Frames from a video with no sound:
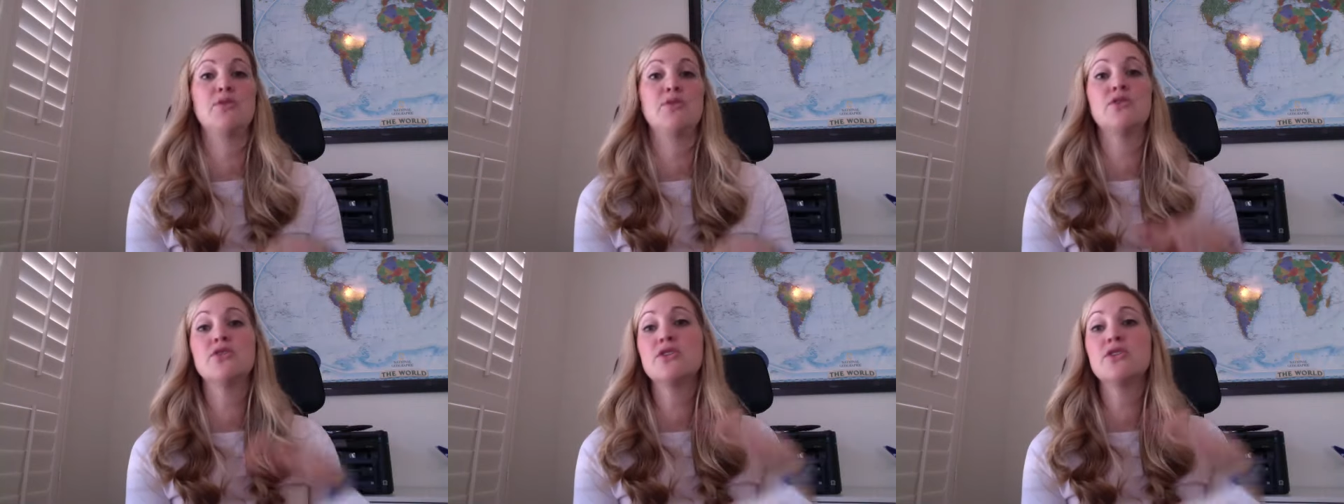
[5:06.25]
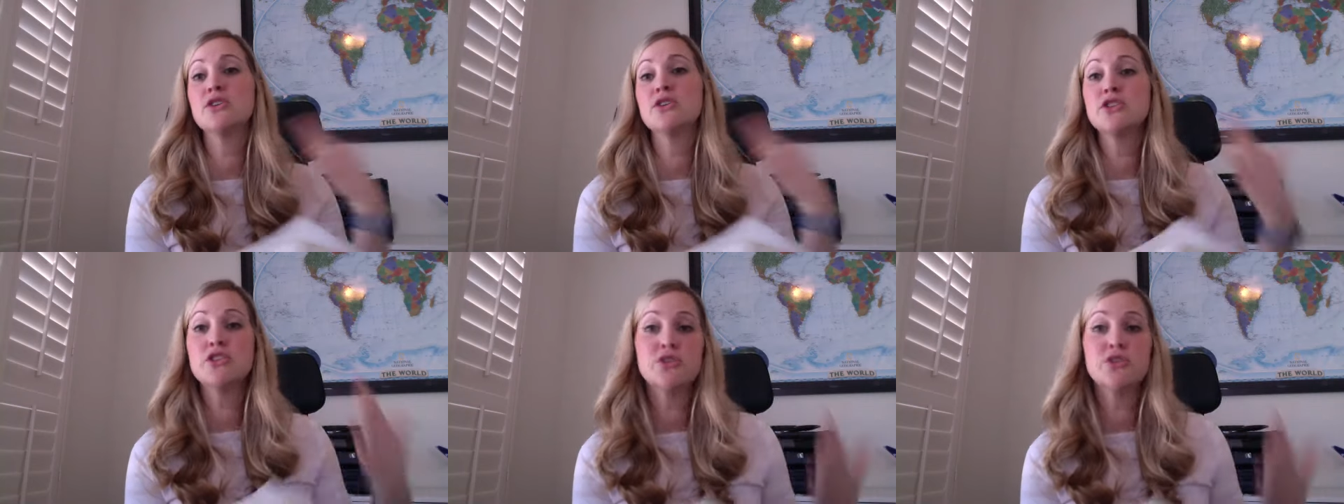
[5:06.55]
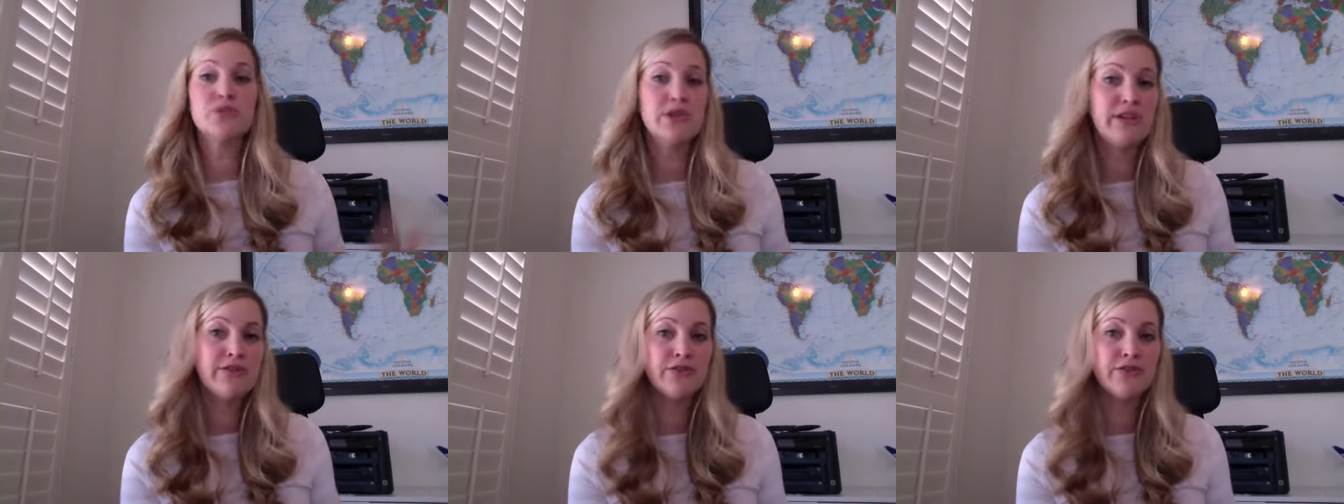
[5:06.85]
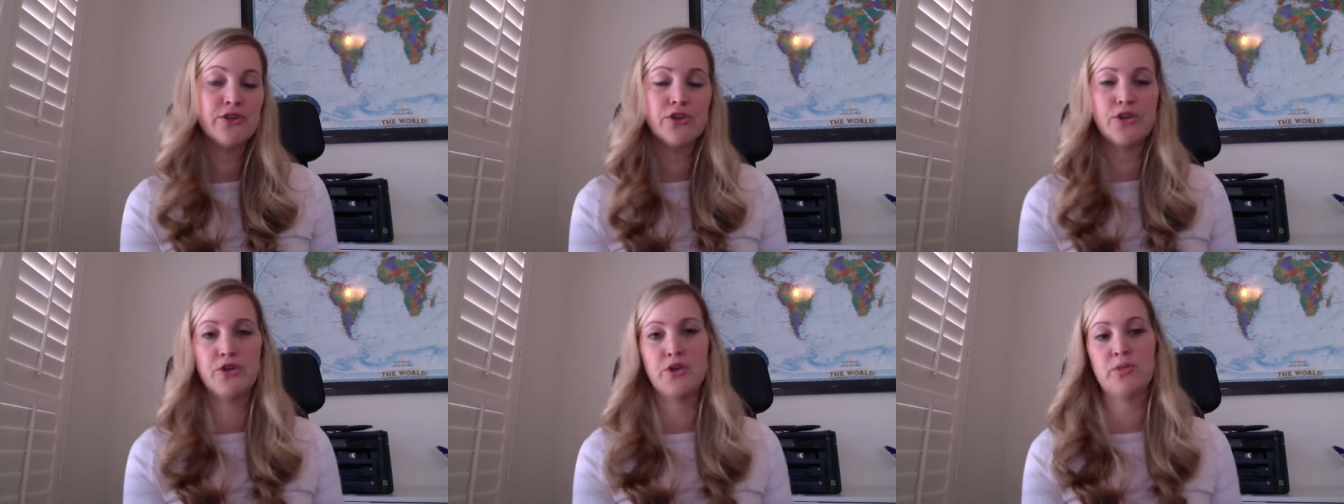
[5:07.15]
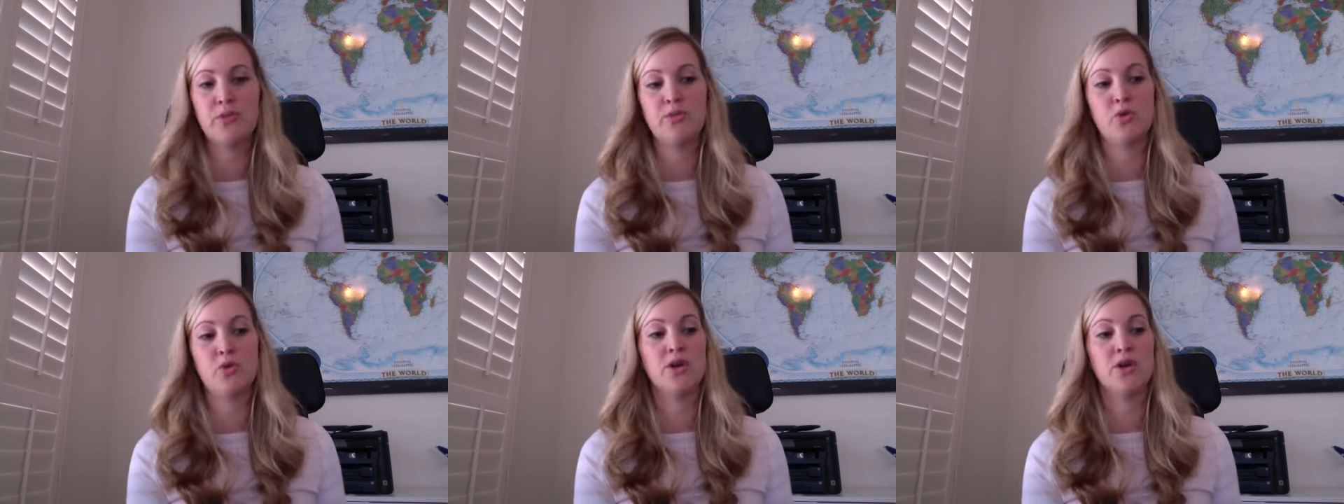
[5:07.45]
your nursery for your
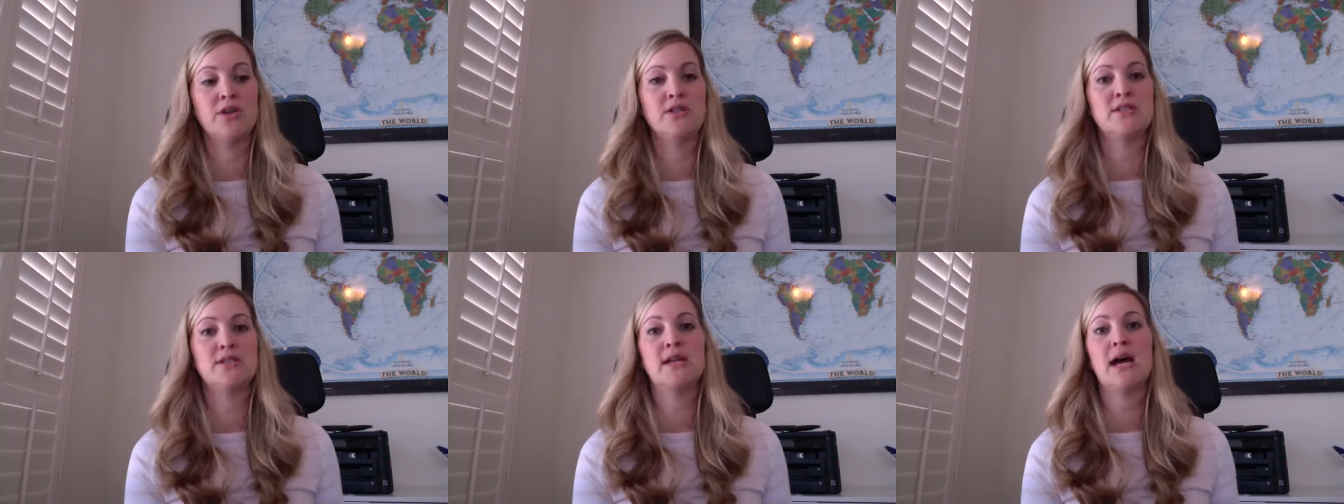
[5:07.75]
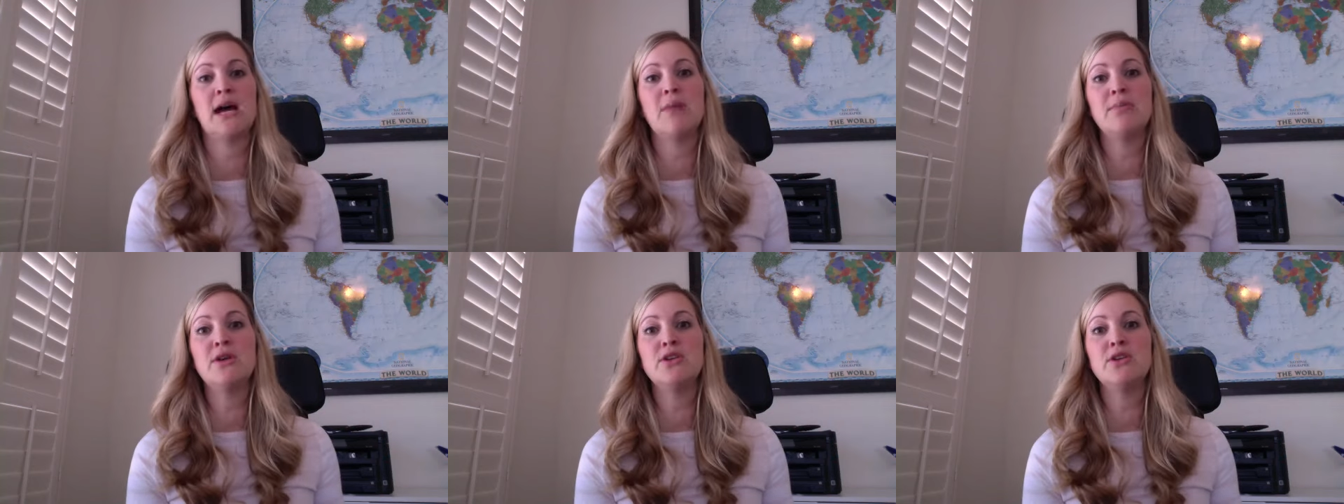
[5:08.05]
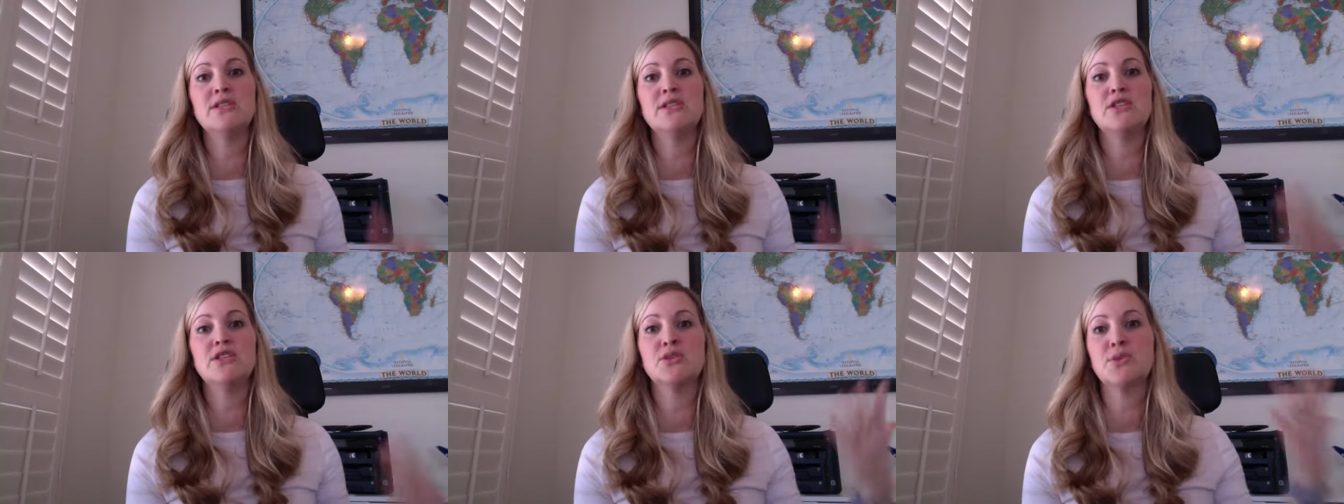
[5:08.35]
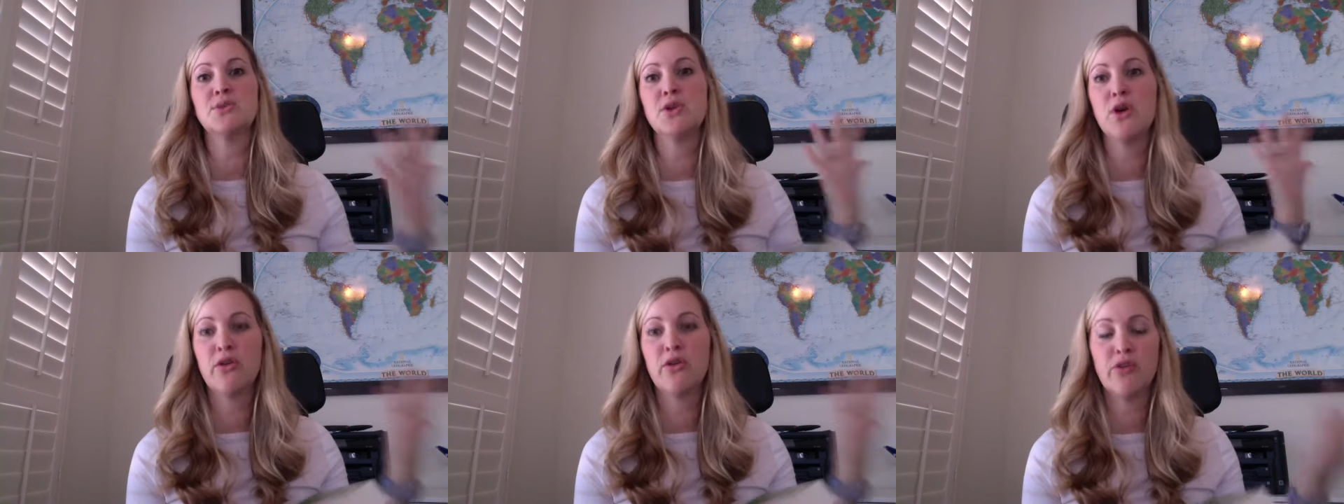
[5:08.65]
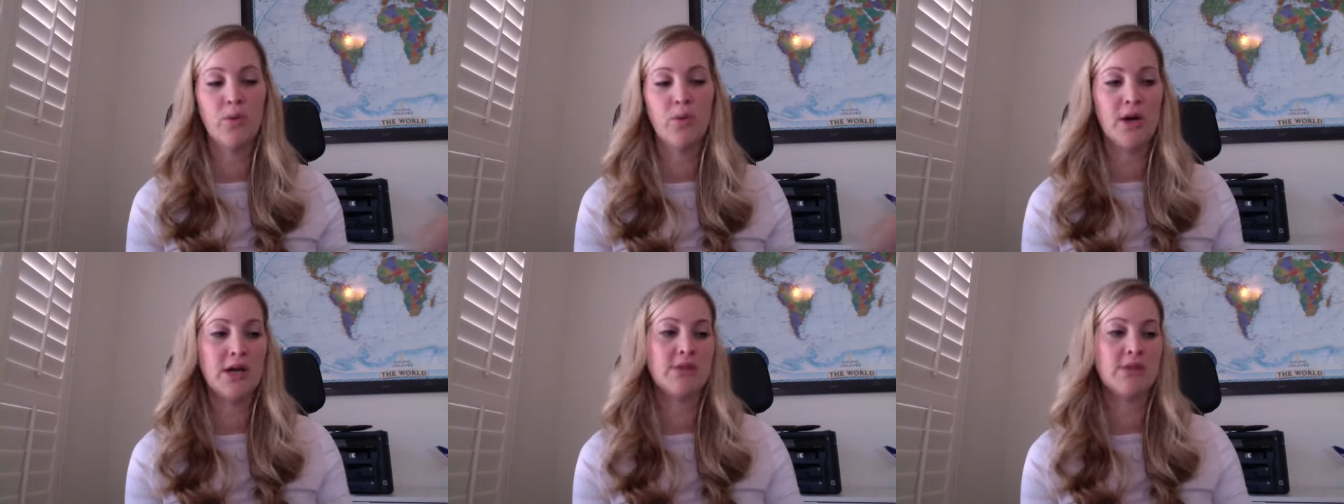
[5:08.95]
newborn to not be sensory
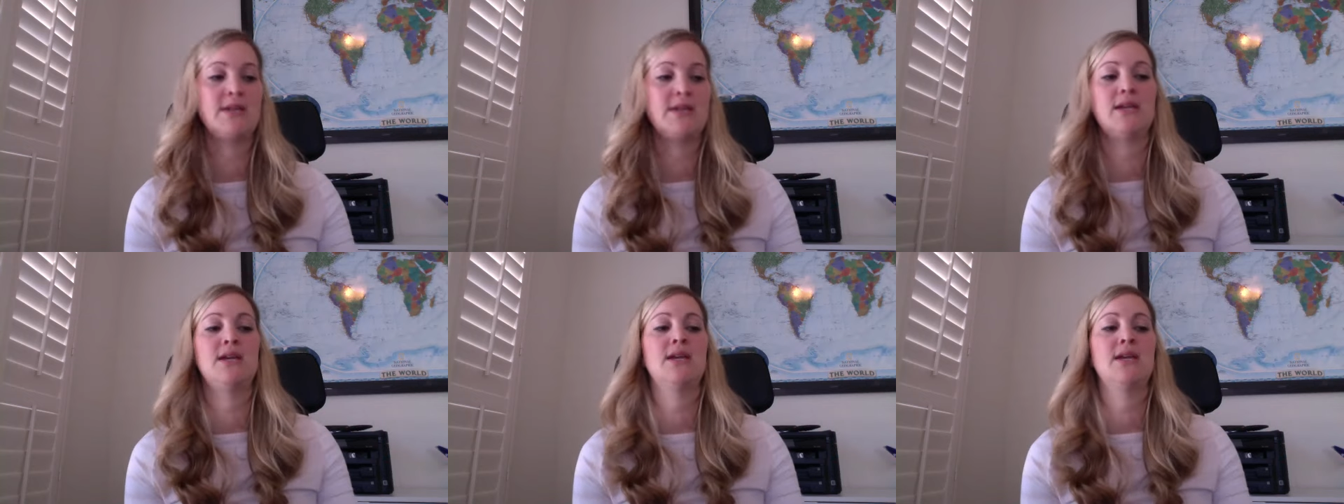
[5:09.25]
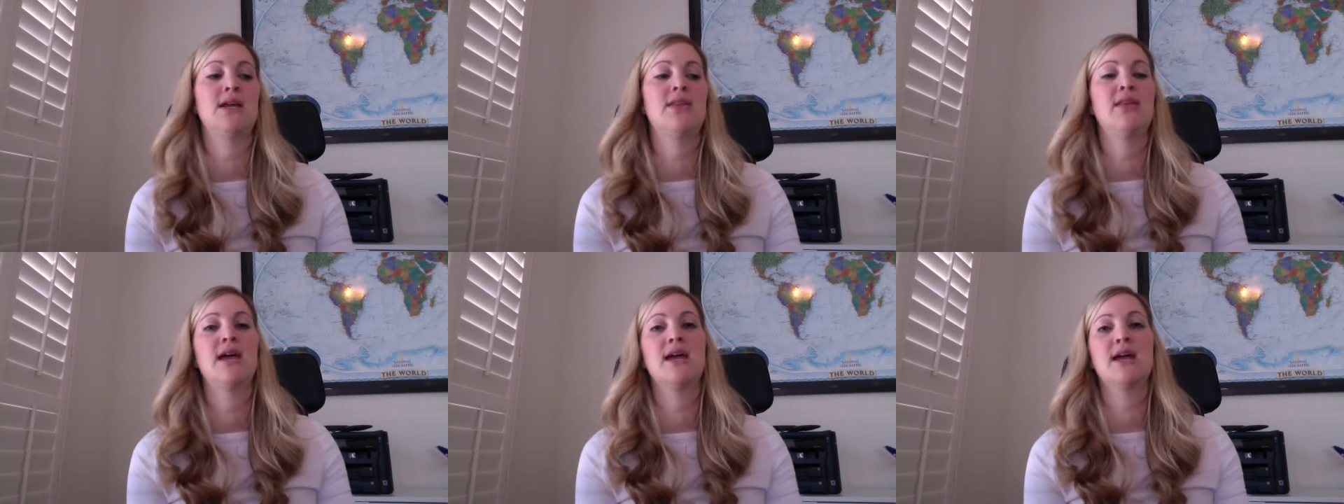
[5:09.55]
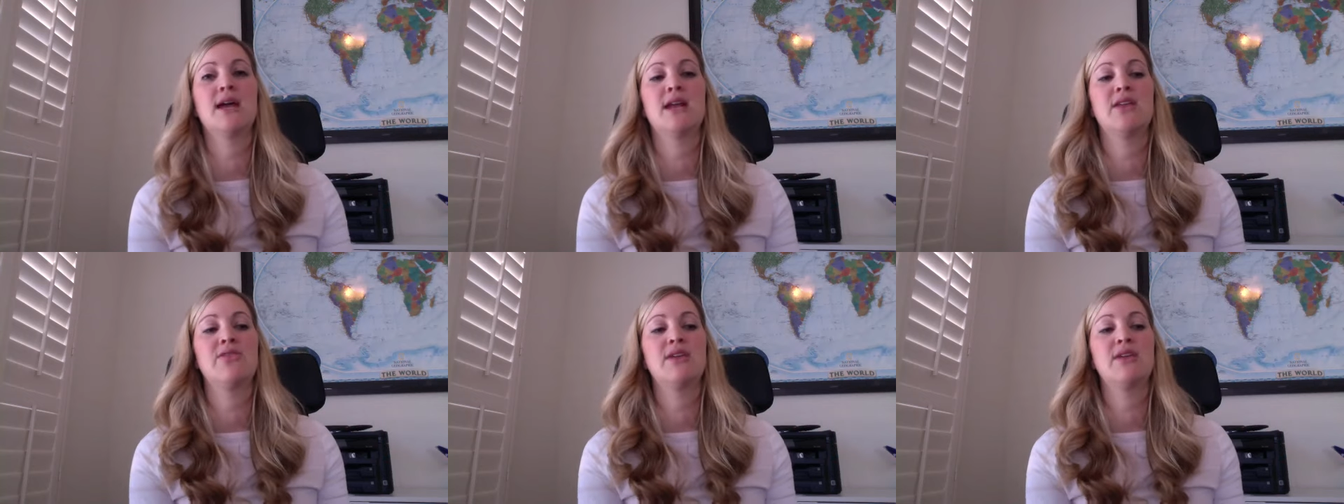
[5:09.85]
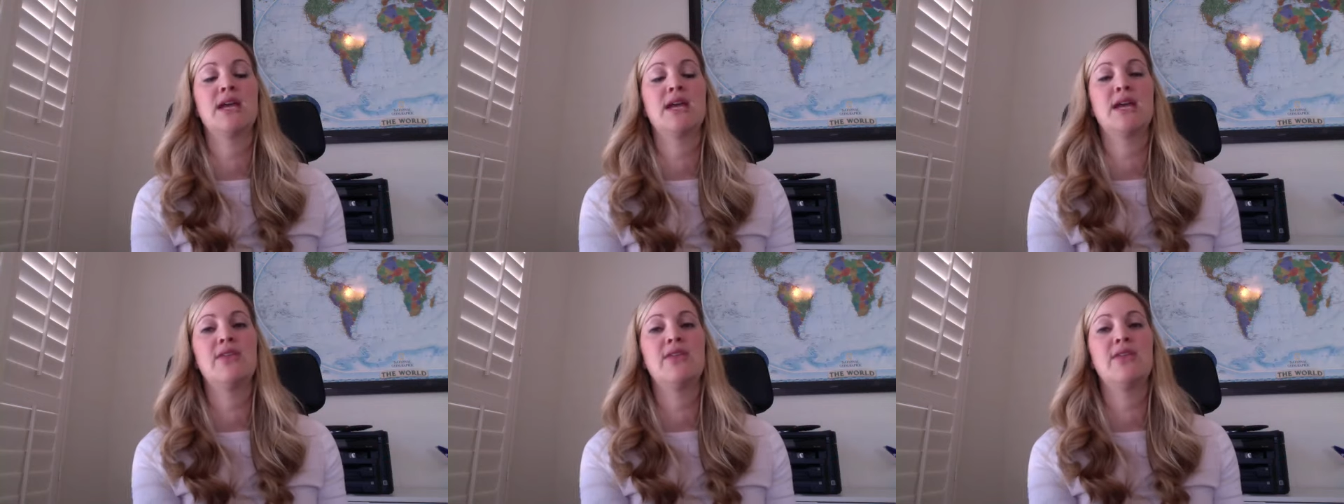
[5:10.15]
overwhelming and that kind of thing.